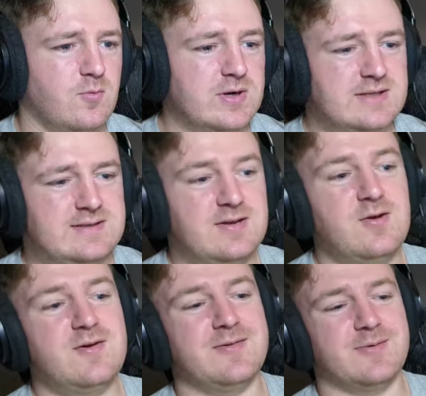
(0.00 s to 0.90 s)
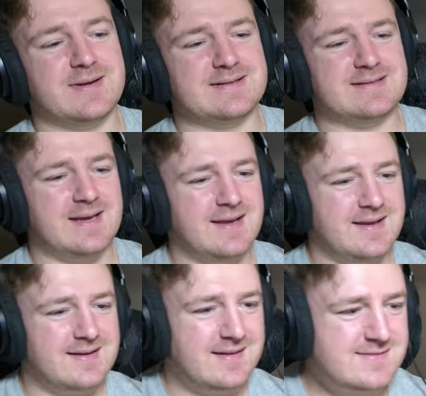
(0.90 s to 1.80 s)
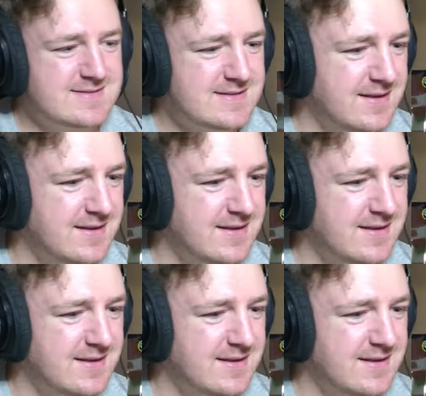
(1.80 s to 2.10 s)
What a tank. That